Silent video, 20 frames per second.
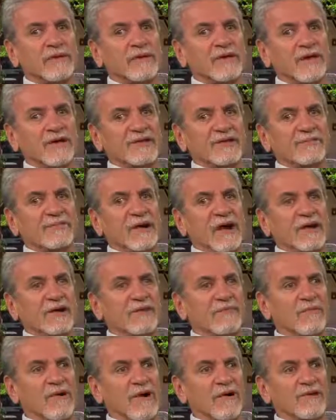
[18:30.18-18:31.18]
Keith and
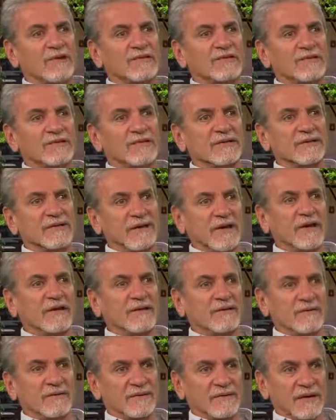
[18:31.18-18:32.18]
Margot Morrison,
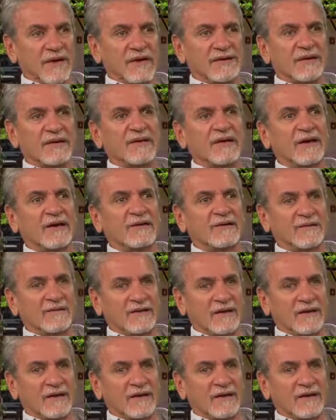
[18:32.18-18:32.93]
yeah, they can.